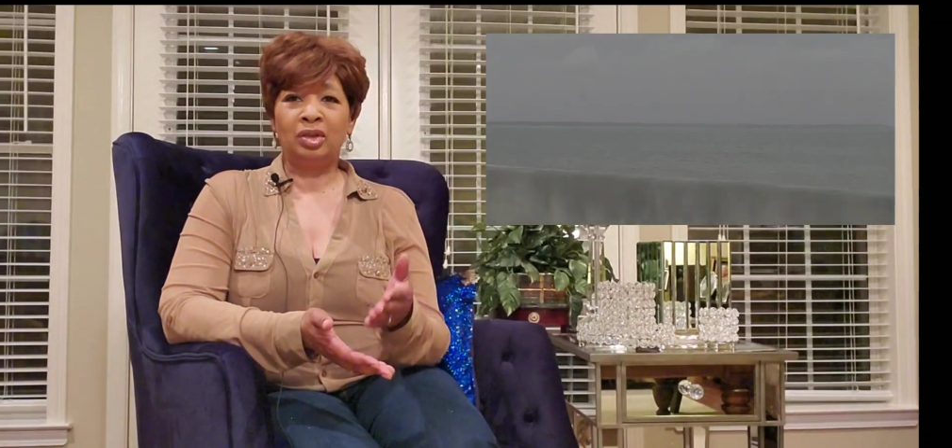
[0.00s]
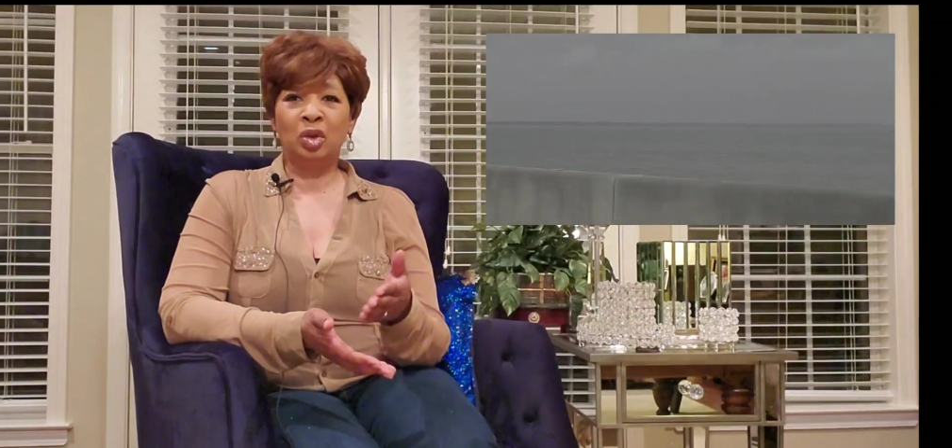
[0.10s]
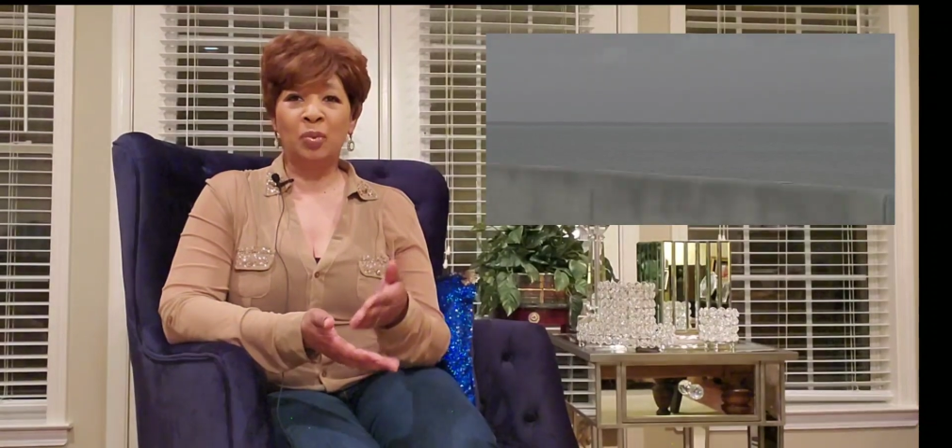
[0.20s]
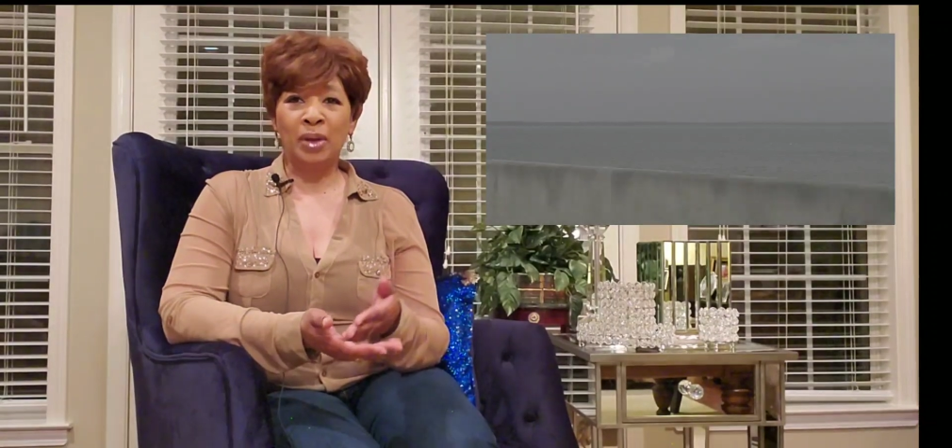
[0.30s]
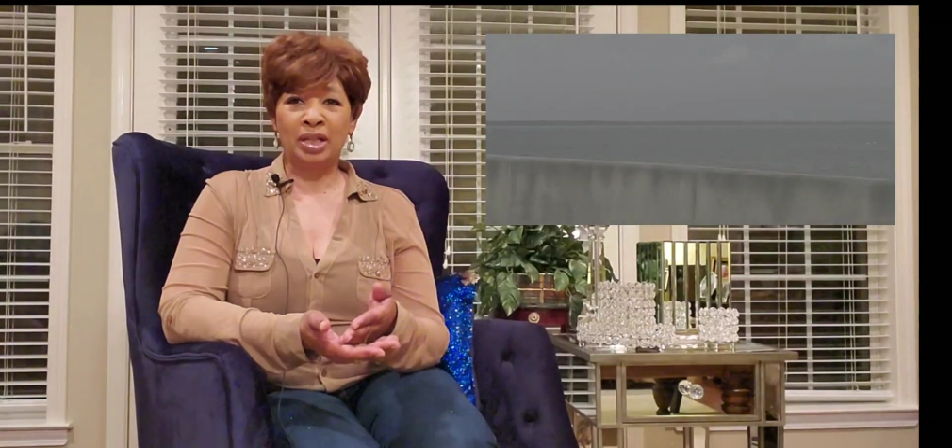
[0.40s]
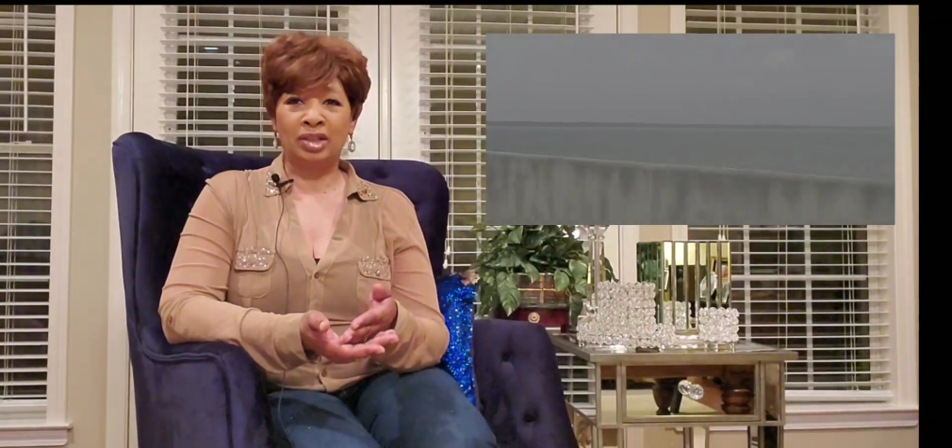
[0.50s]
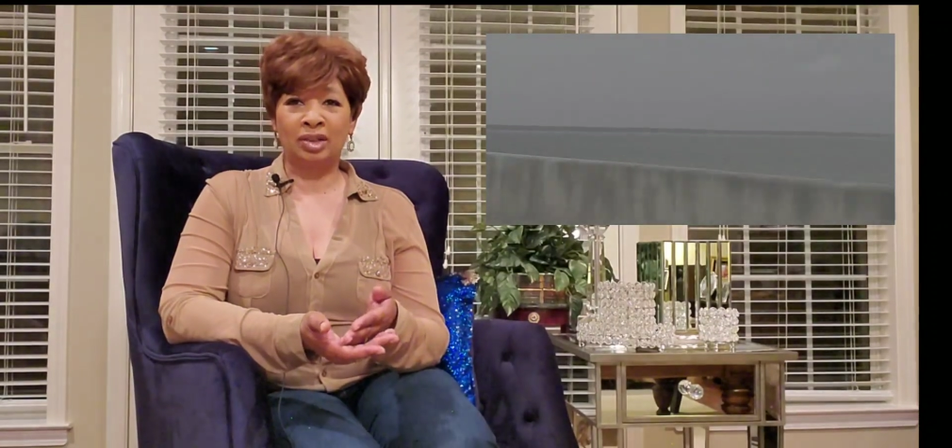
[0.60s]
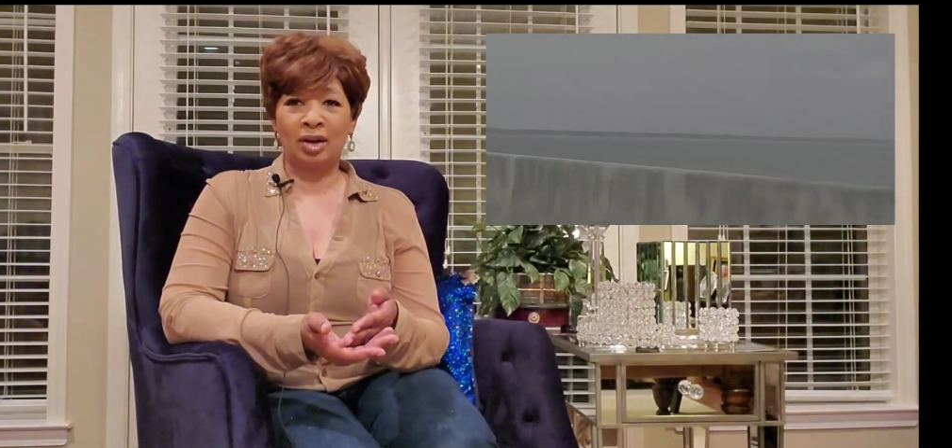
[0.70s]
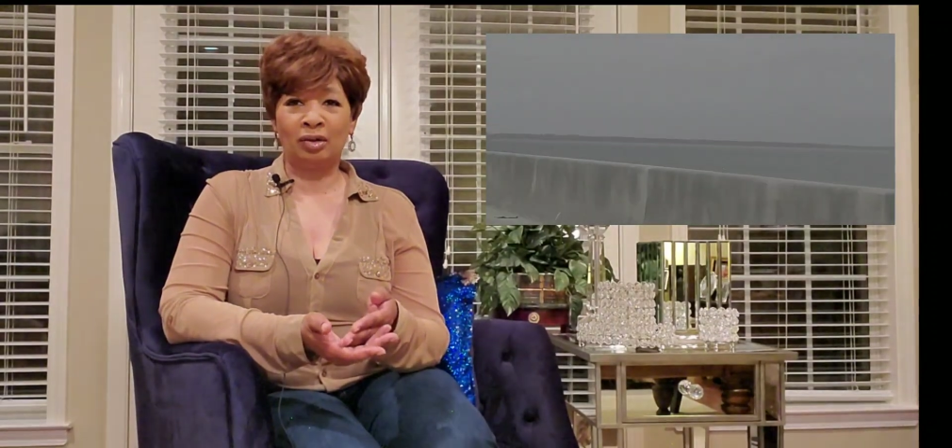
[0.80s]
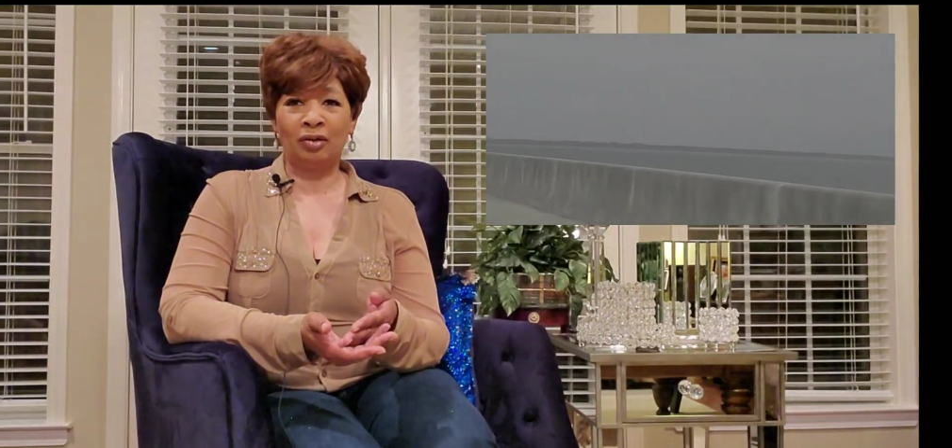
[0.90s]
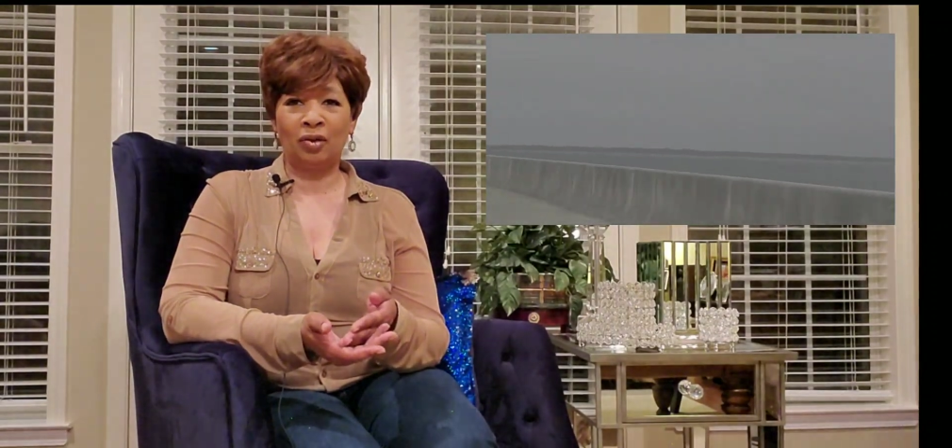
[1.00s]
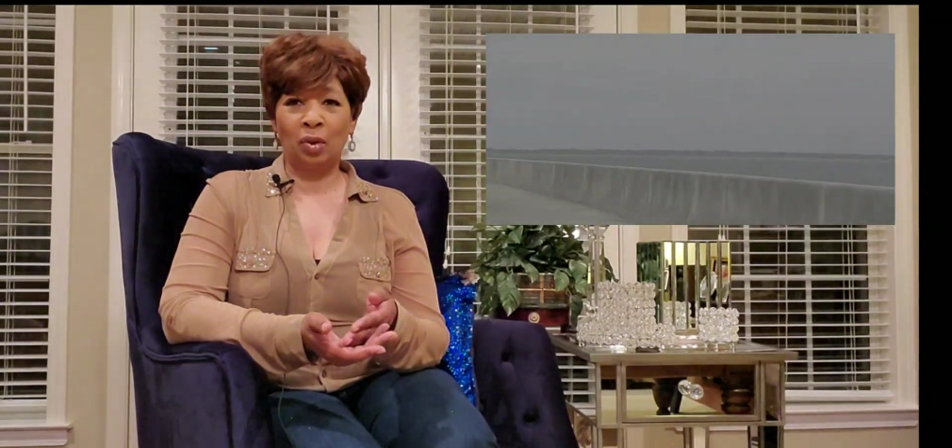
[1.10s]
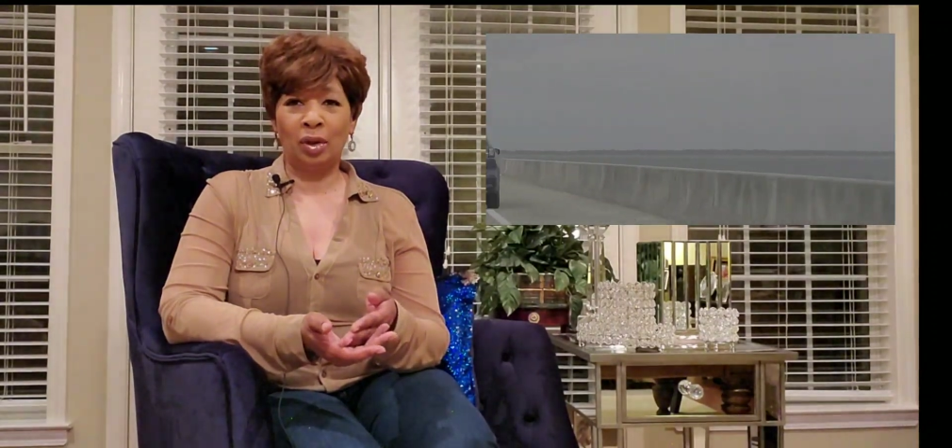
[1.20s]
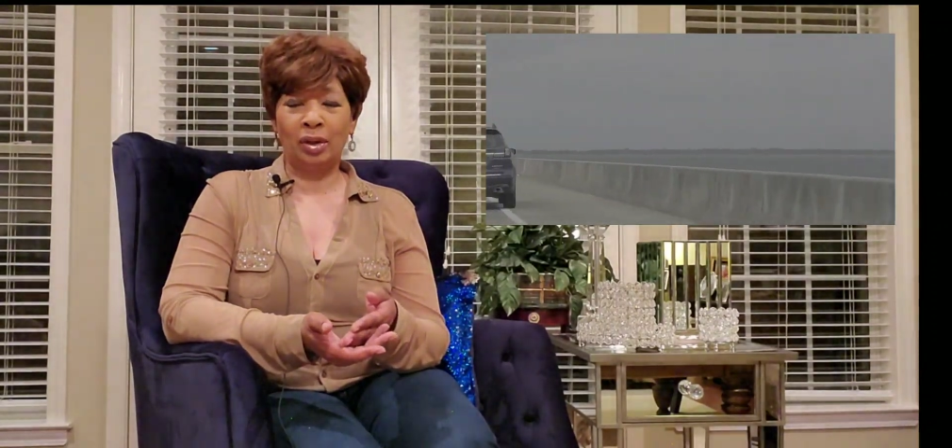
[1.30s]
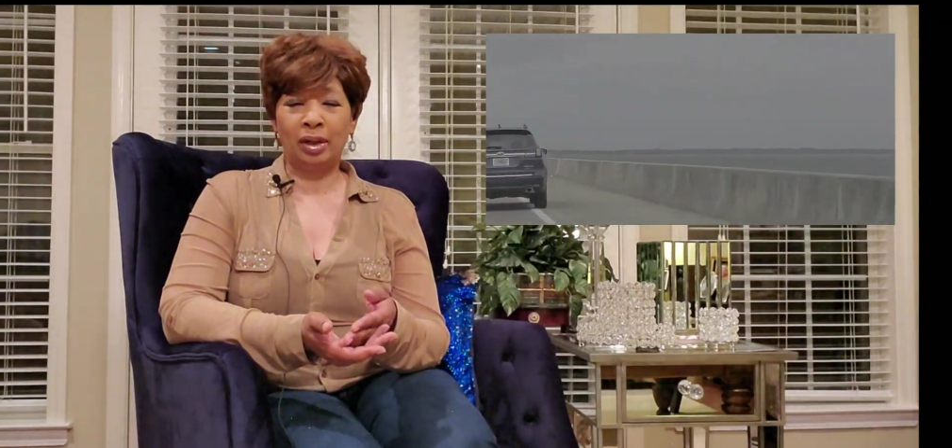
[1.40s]
to Pensacola,
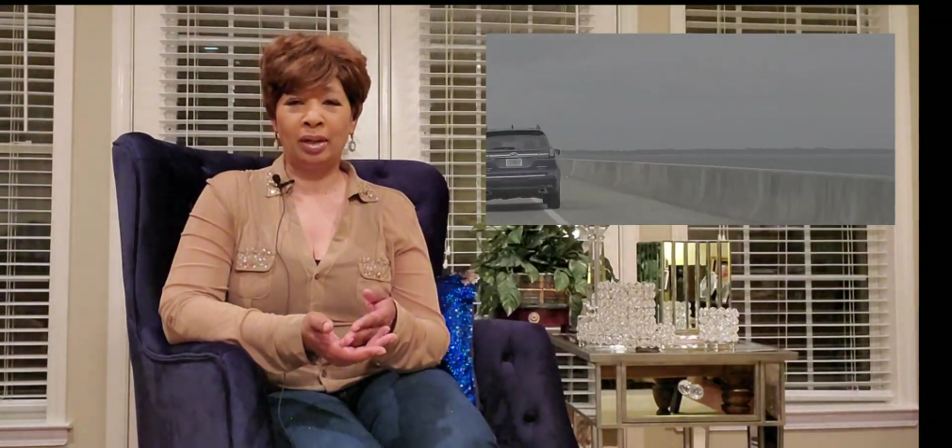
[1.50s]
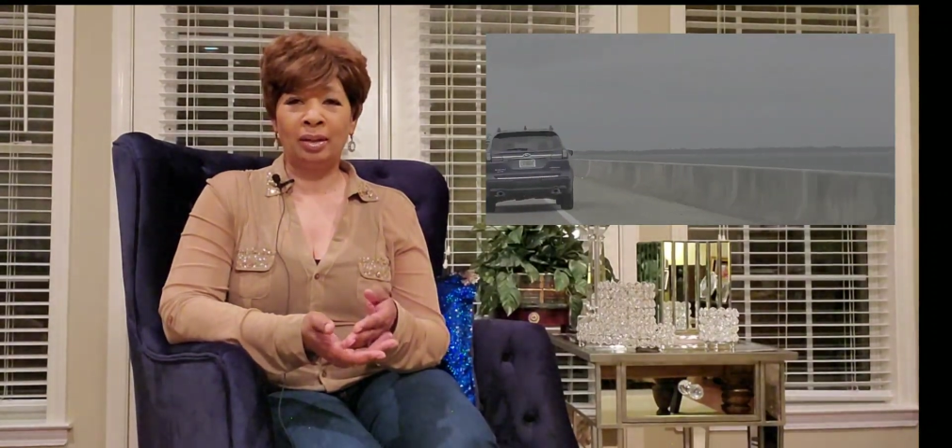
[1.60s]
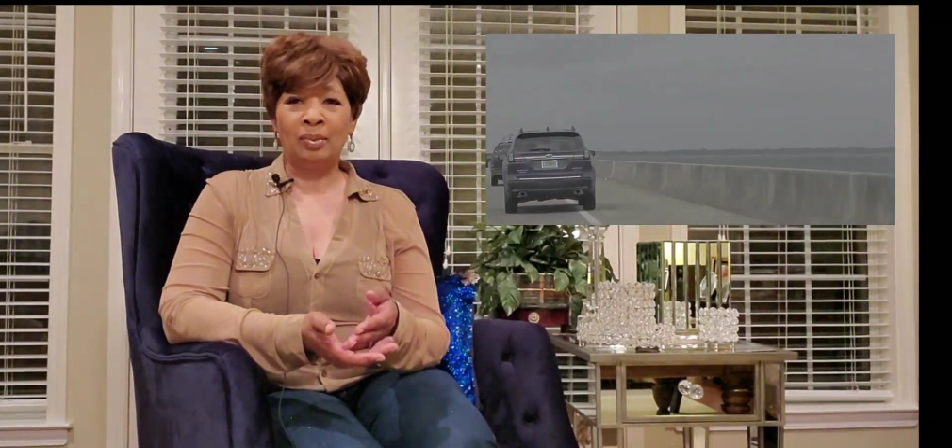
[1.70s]
Florida,